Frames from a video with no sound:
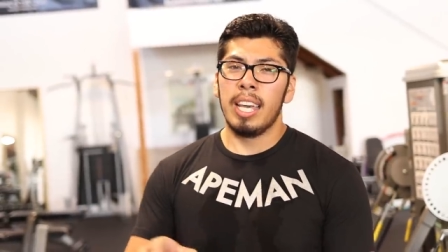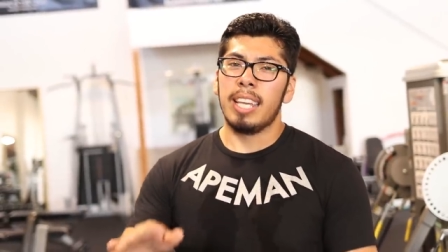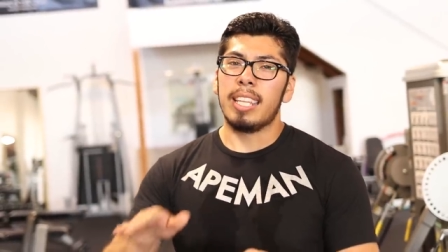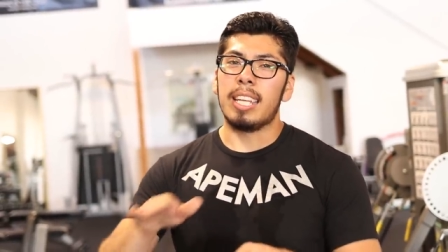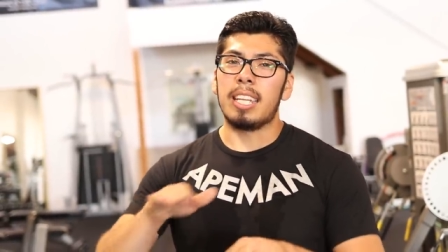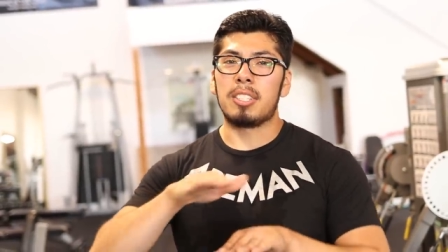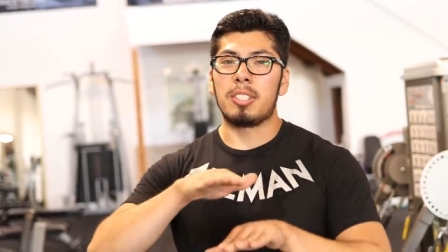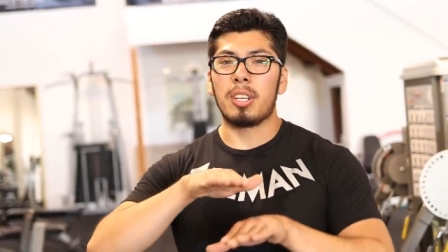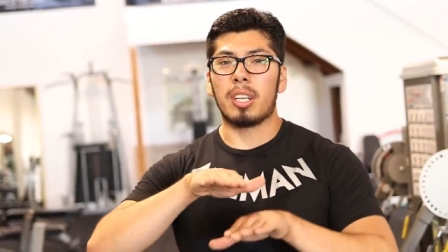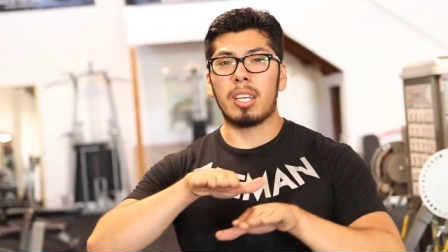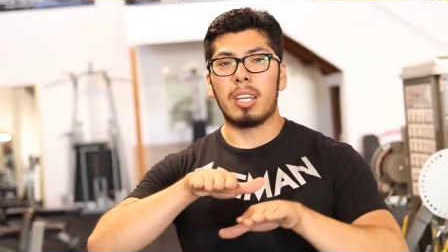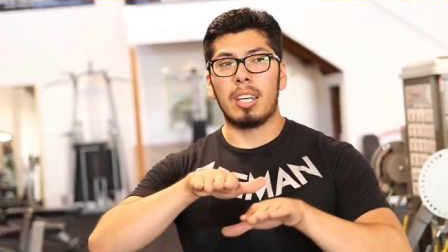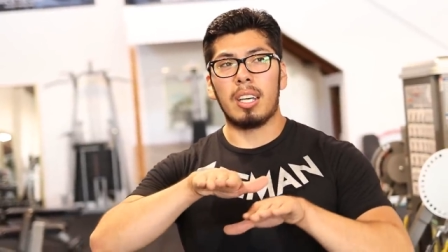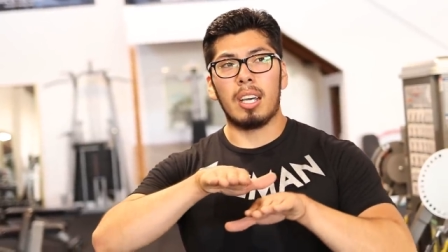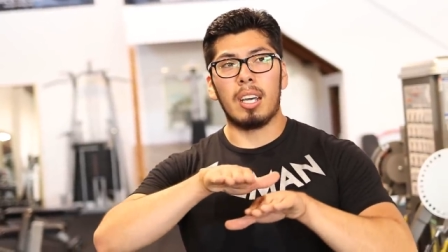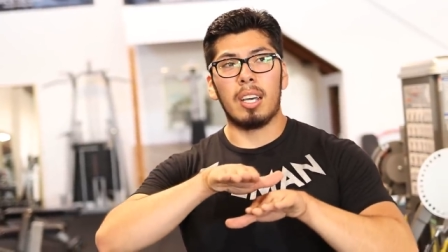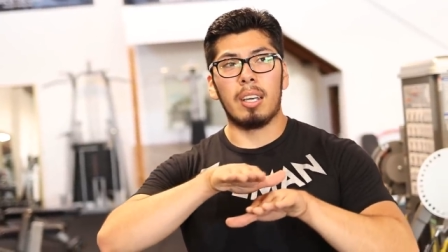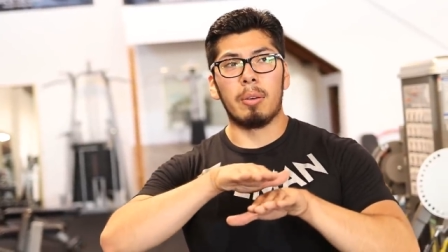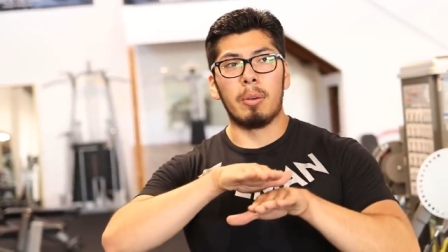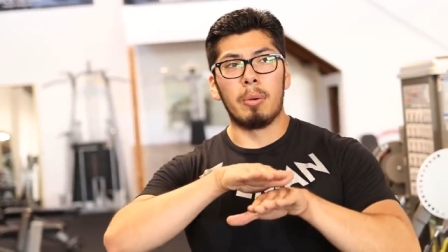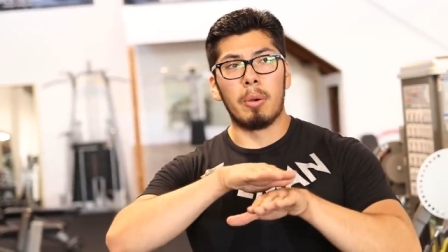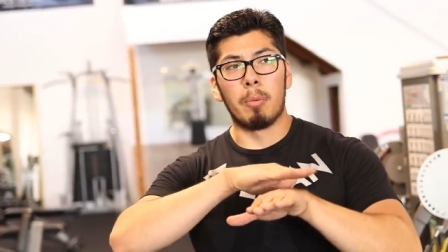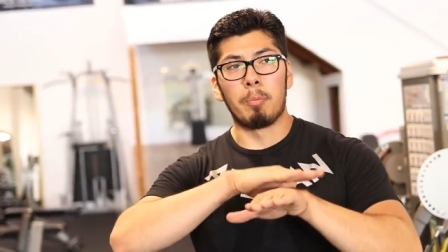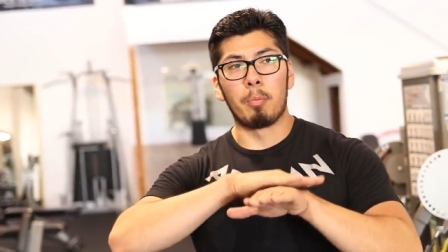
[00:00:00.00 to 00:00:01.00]
then took
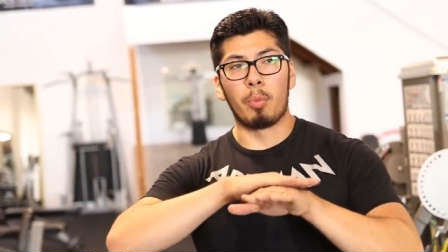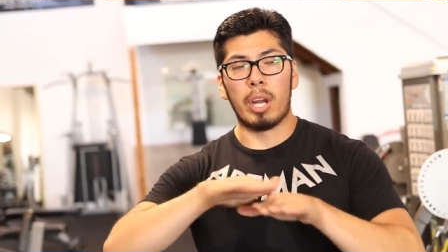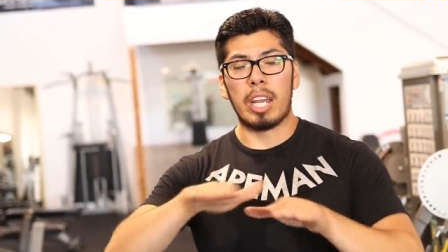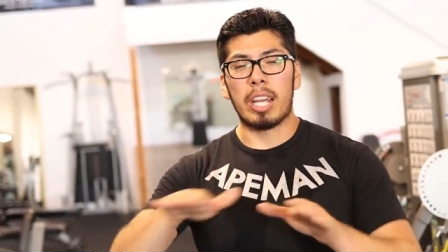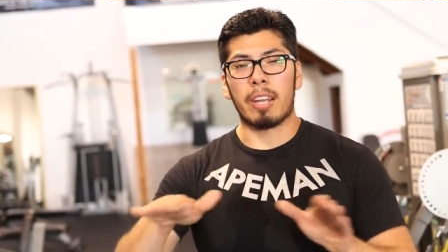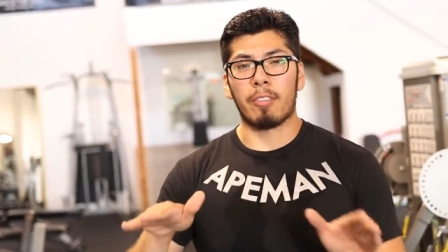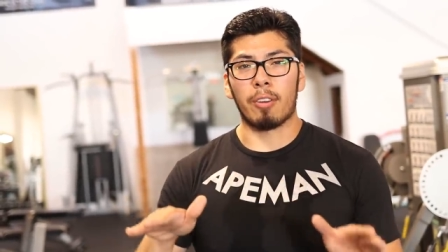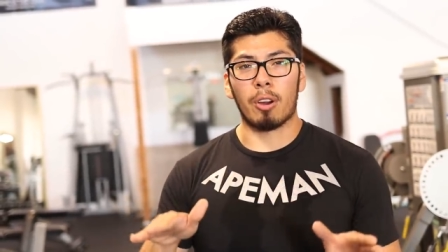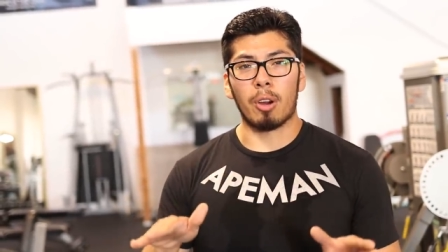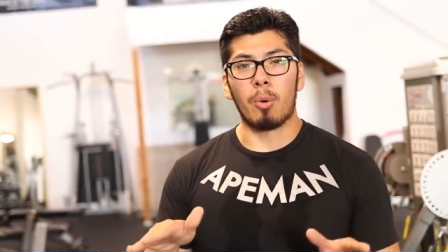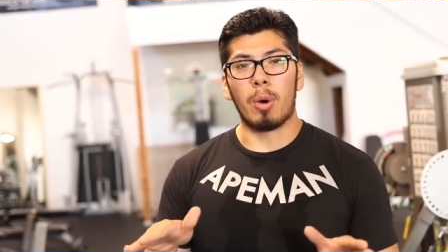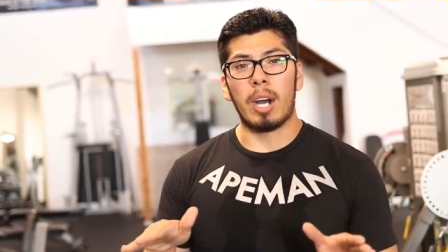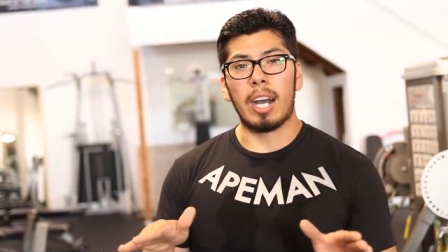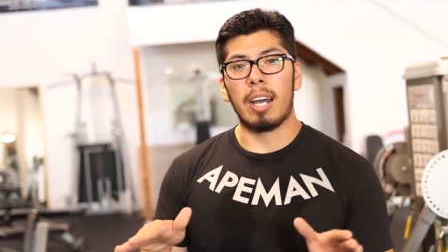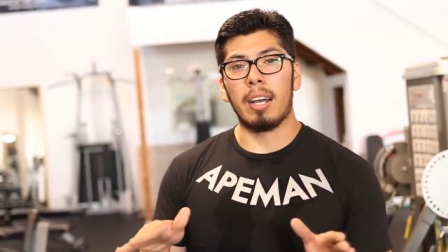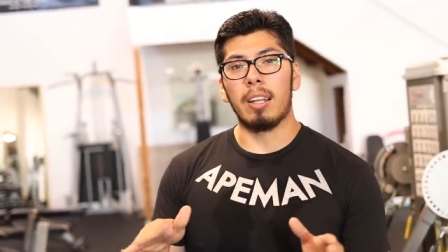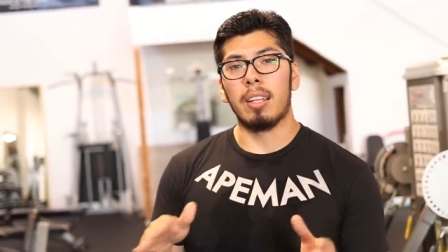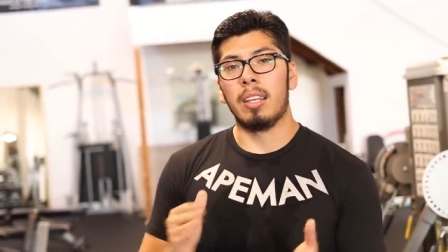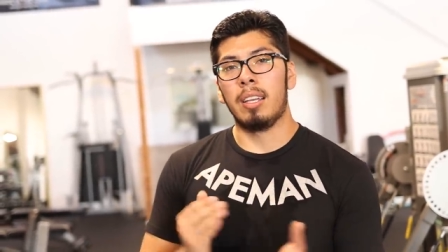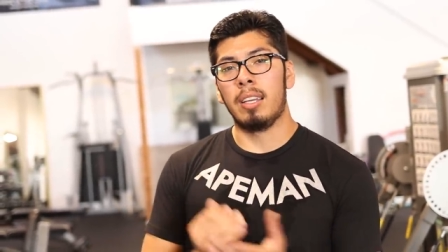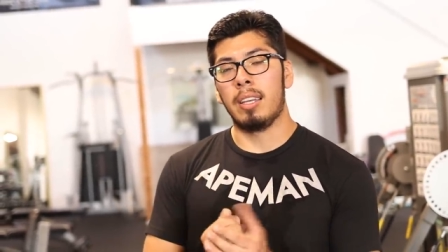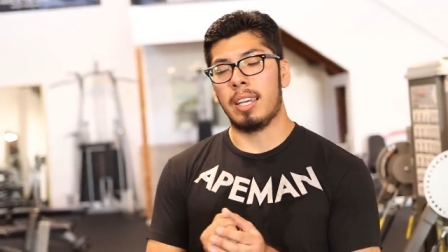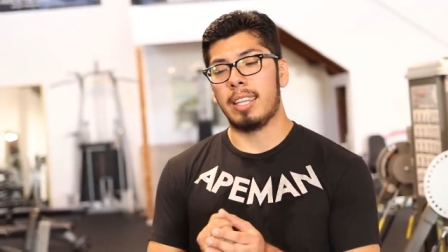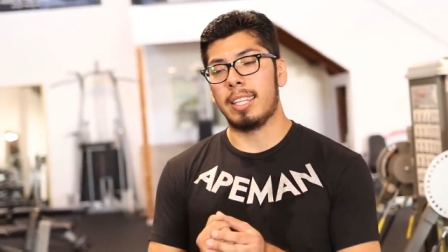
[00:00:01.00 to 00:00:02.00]
a break for a
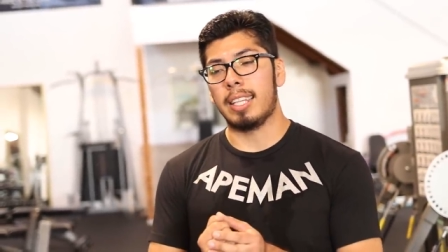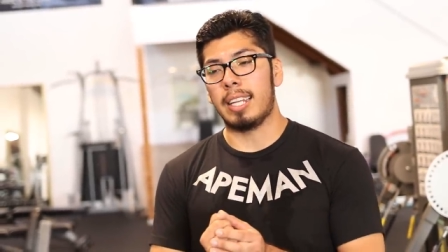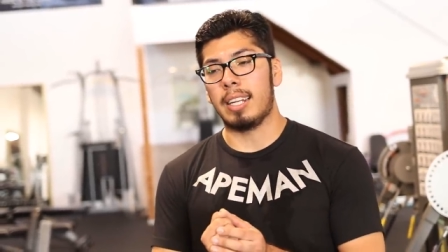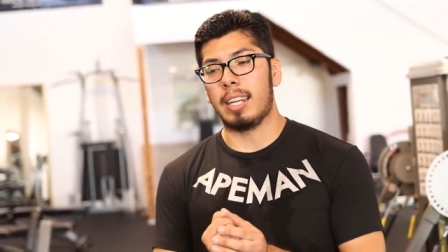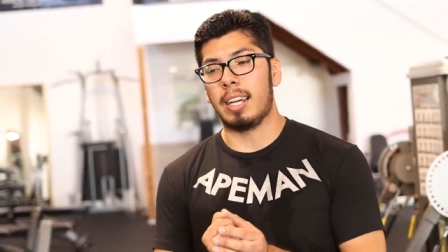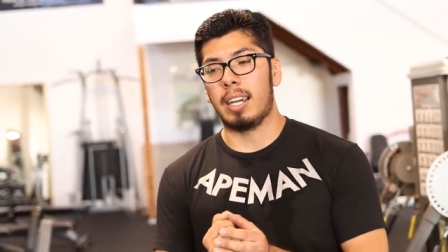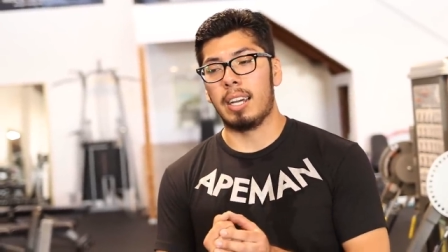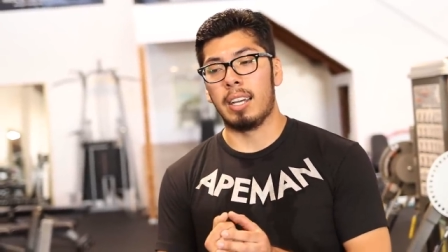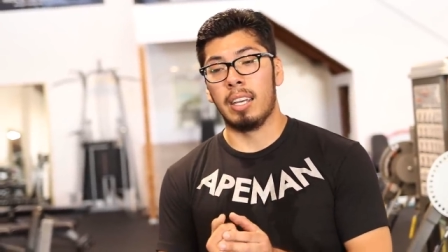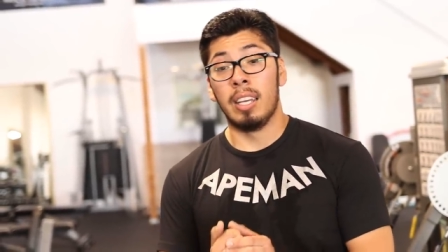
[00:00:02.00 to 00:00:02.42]
while, and then